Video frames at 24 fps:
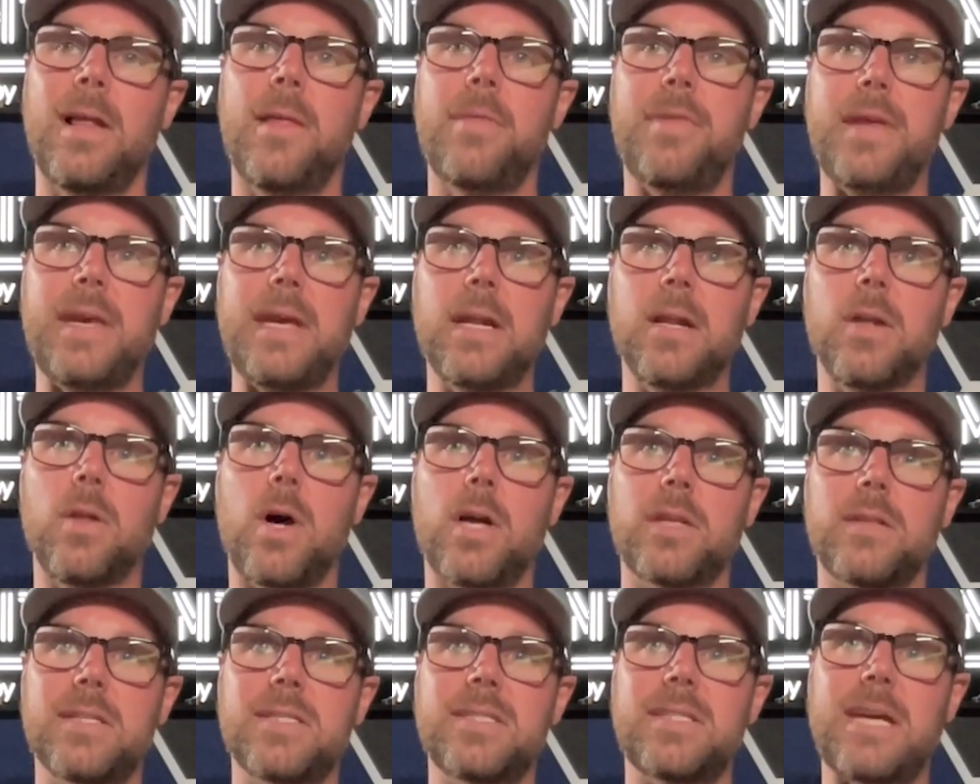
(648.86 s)
thinking
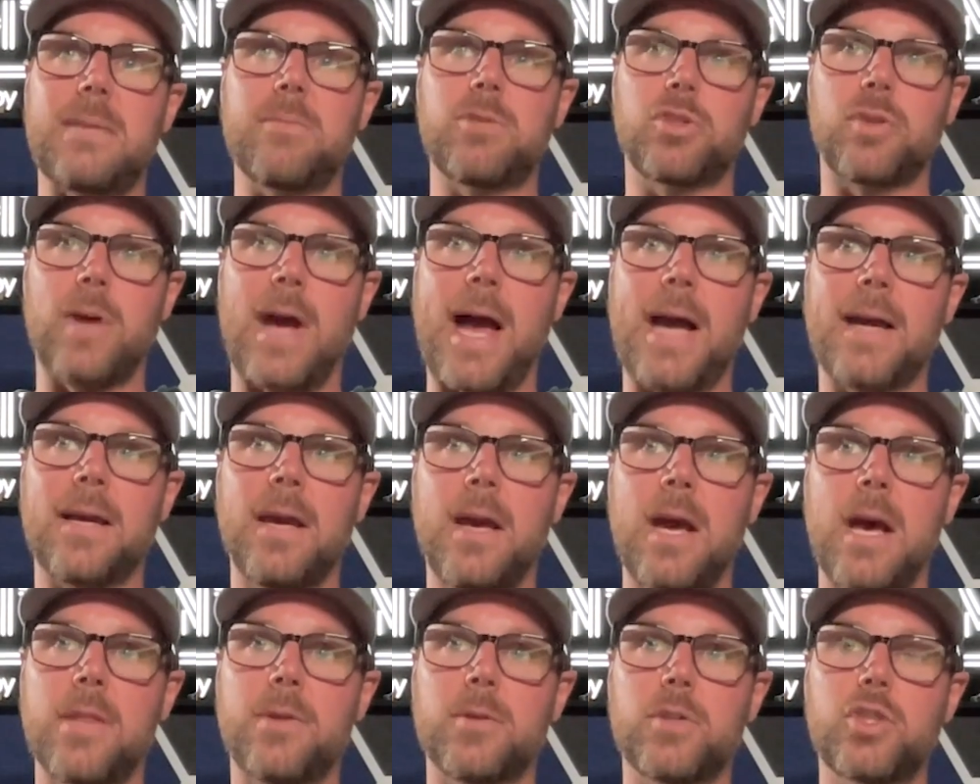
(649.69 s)
along the same track.
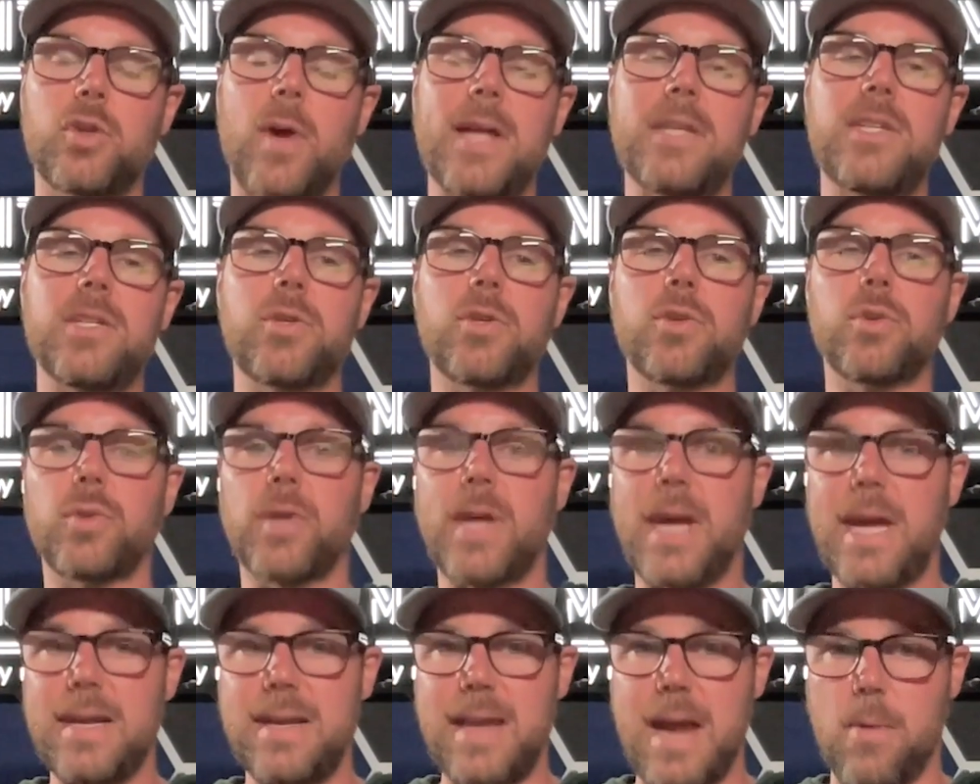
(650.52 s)
They're trying to
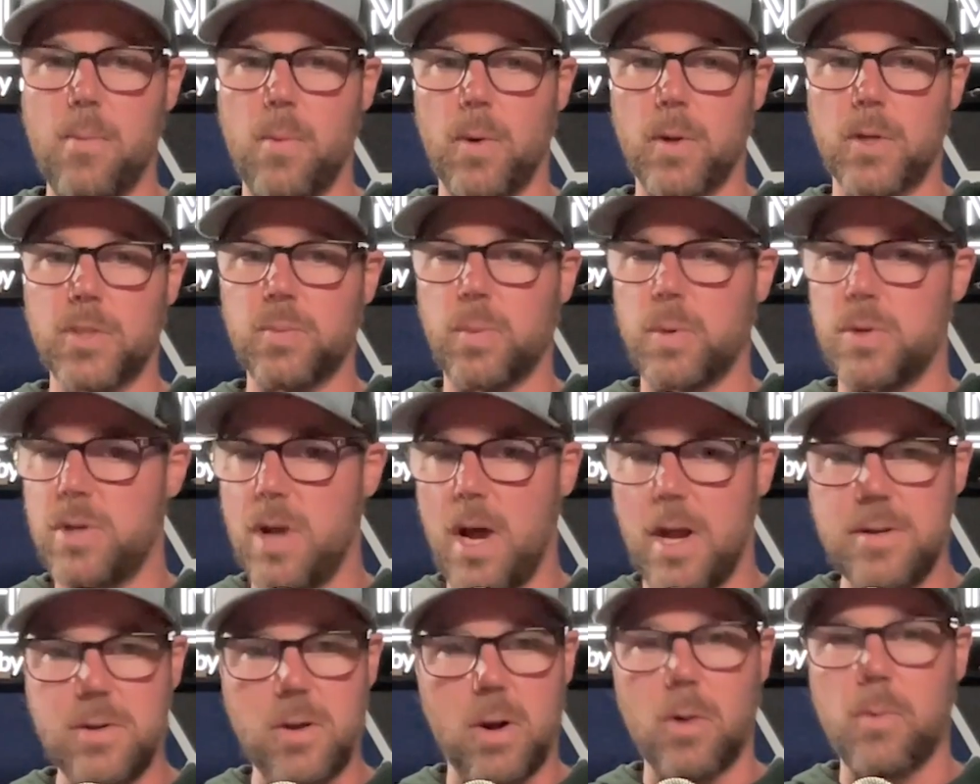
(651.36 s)
create networks where
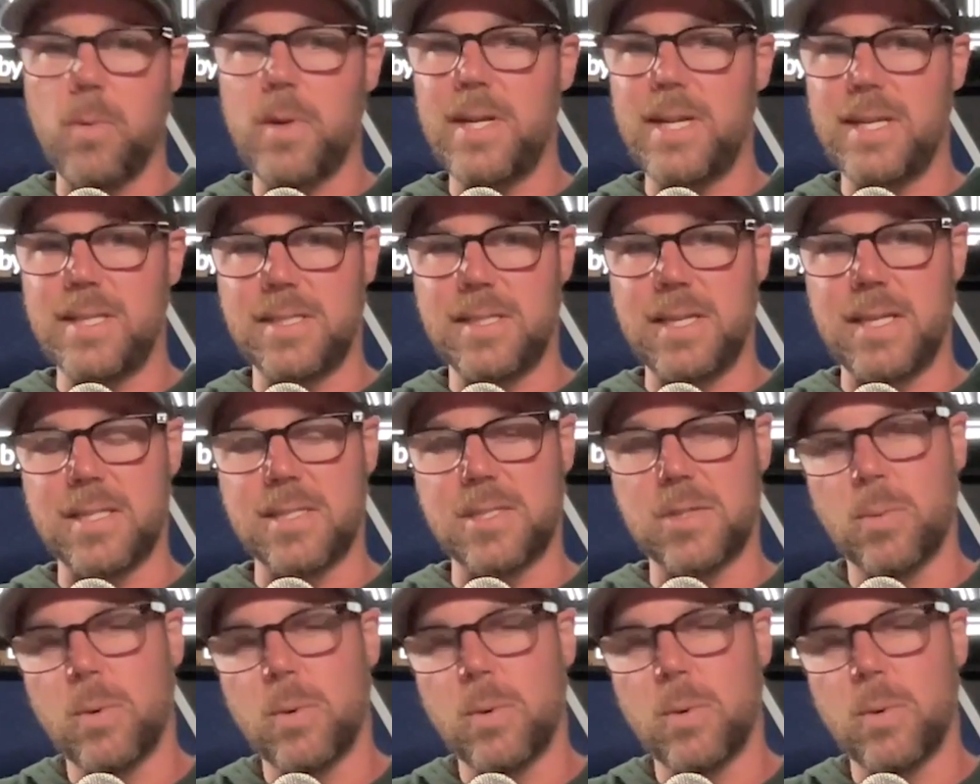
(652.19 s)
none already exist.